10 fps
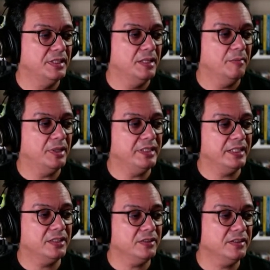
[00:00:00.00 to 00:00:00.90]
But
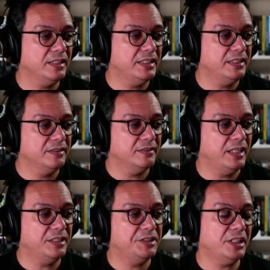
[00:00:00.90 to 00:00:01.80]
they
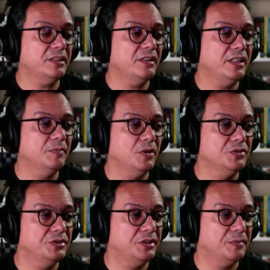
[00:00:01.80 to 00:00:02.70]
are generally
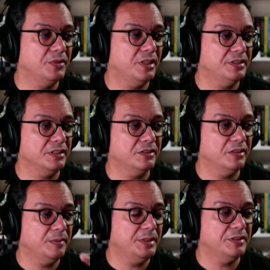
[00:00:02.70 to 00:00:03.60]
opposed to your project. So
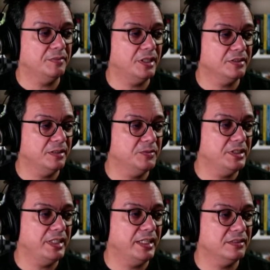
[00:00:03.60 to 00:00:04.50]
that means you mark them with
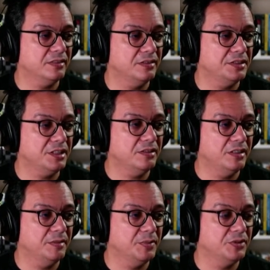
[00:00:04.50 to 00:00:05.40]
the X on the
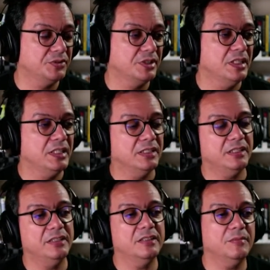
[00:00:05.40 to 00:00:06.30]
generally opposed.
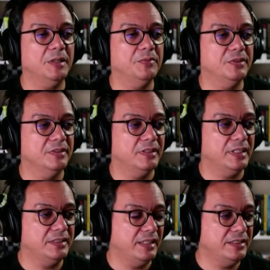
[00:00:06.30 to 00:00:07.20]
Then you
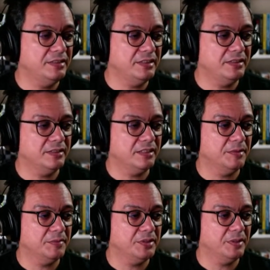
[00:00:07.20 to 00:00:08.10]
need to come
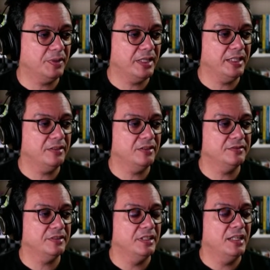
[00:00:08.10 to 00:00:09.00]
up with a plan
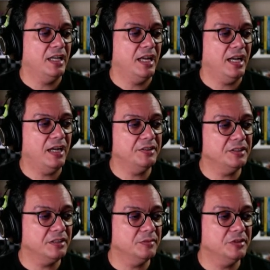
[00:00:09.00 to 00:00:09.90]
on how you're
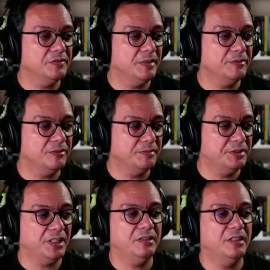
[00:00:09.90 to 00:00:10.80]
going to move them from
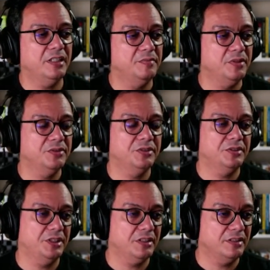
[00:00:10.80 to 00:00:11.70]
generally opposed to
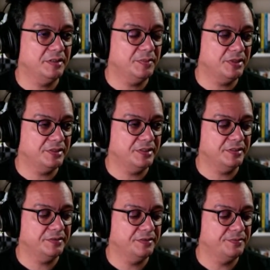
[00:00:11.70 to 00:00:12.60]
generally positive,